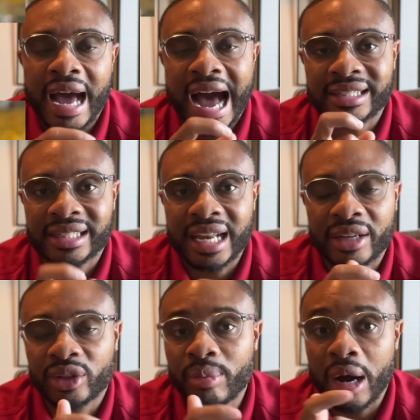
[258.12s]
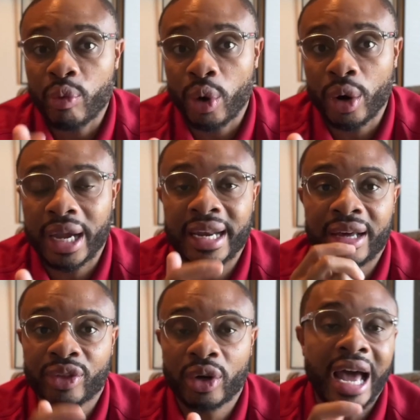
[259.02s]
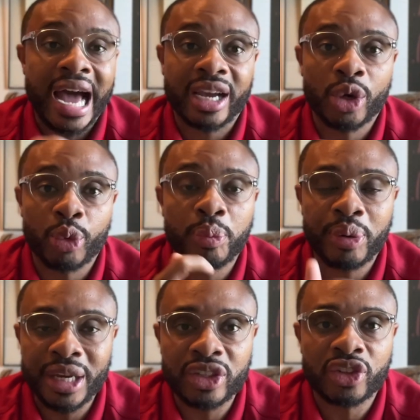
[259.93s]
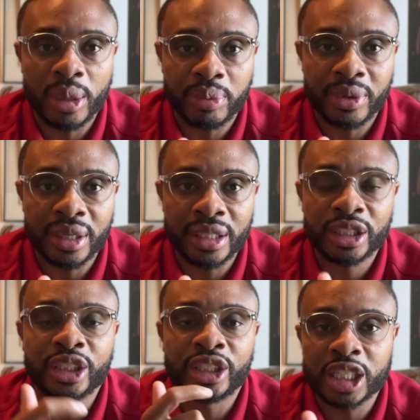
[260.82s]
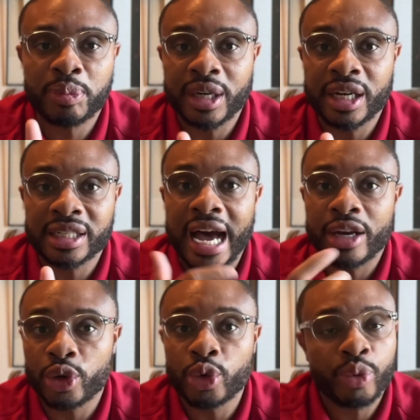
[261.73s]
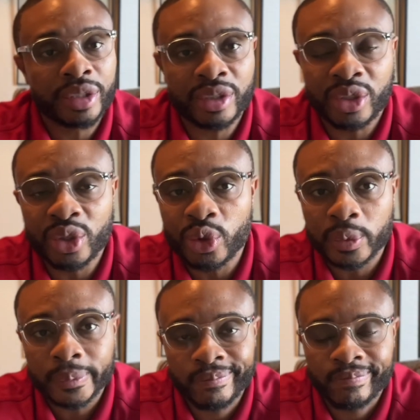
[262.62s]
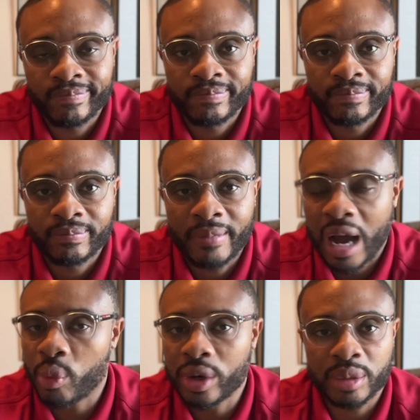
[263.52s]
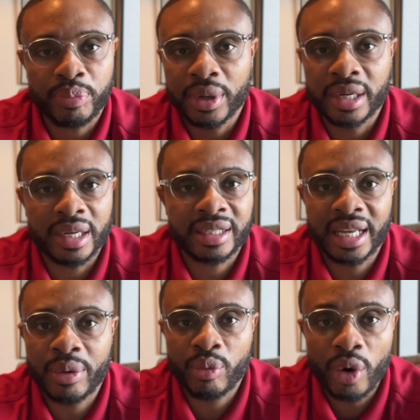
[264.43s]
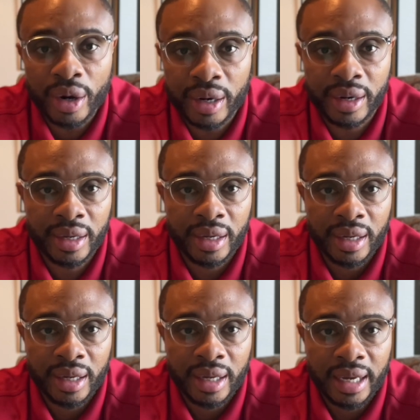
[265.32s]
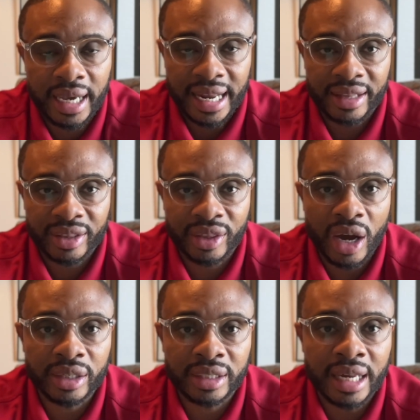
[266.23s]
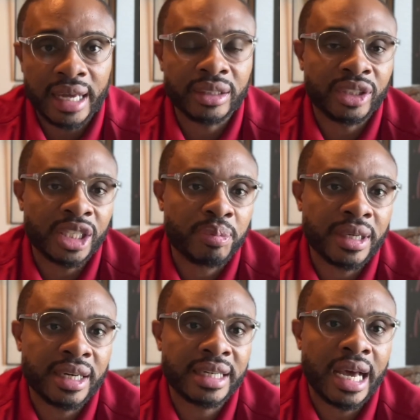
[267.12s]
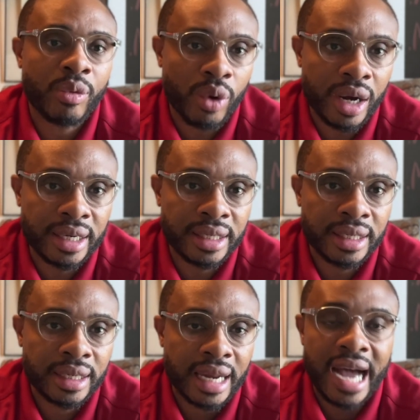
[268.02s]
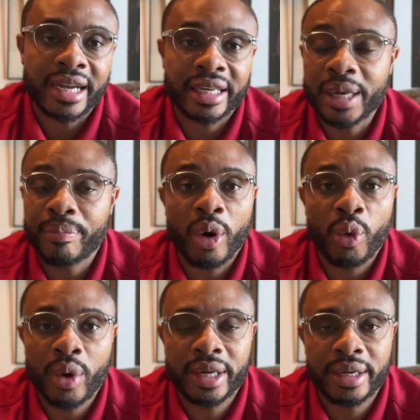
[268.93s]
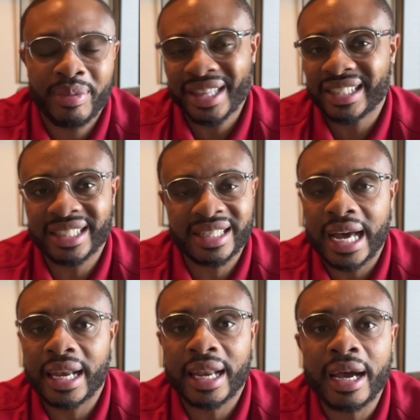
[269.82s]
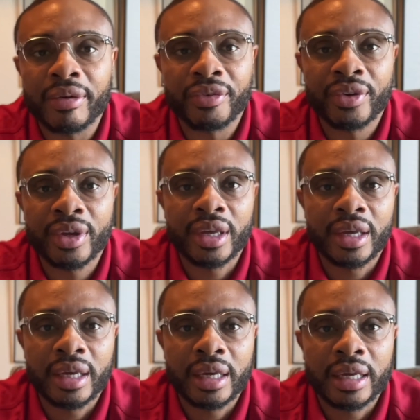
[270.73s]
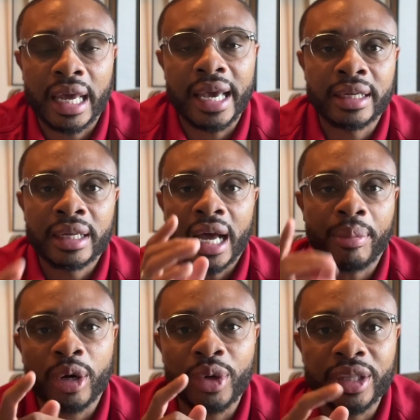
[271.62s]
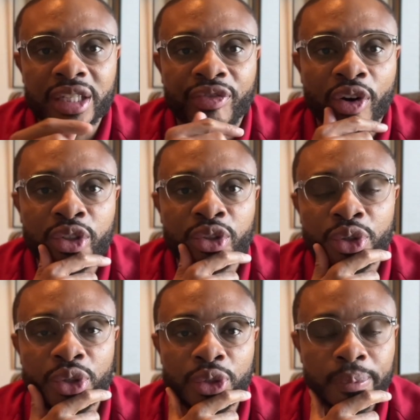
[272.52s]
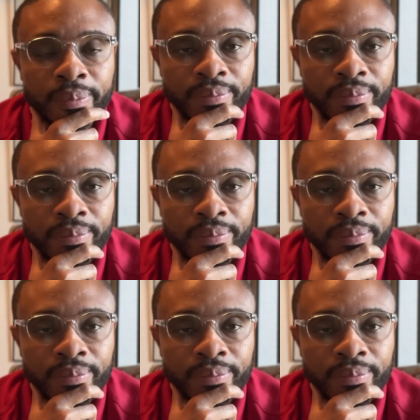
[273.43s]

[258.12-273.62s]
I slacked on my work and I thought I could repeat something just because I knew what to do. I wasn't putting in the same work. And I thought that just because I won, I could keep on winning. But that's just not life. And I'm going to read this verse to you.